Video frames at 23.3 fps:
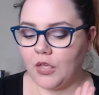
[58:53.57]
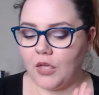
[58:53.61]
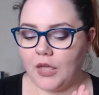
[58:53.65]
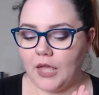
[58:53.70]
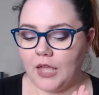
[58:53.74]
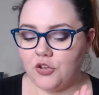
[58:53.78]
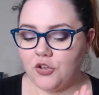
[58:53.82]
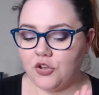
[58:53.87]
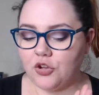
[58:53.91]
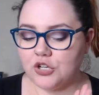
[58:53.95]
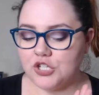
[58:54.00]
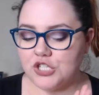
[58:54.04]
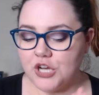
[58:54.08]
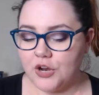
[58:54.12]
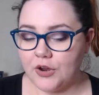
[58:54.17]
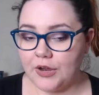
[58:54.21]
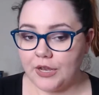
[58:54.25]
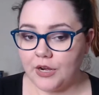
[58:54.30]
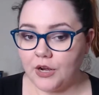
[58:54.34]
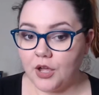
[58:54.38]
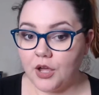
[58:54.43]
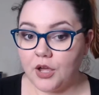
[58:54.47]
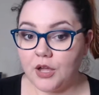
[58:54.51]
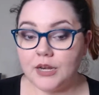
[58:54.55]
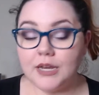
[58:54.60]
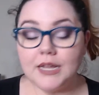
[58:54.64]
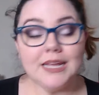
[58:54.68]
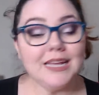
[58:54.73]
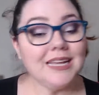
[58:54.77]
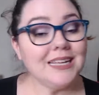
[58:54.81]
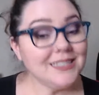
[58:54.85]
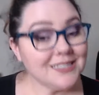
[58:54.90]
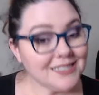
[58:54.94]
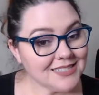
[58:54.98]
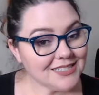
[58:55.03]
and you're sharing it on
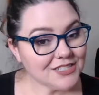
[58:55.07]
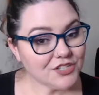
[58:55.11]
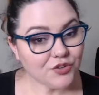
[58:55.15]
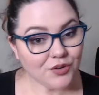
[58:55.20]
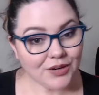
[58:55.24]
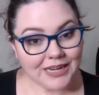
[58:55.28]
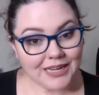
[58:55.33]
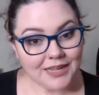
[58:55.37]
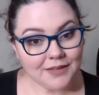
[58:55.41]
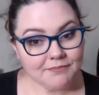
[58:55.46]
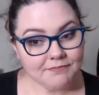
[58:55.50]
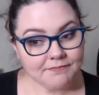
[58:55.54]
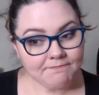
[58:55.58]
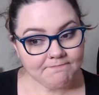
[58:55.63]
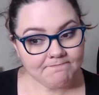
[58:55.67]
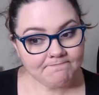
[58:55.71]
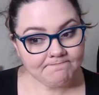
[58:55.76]
Instagram,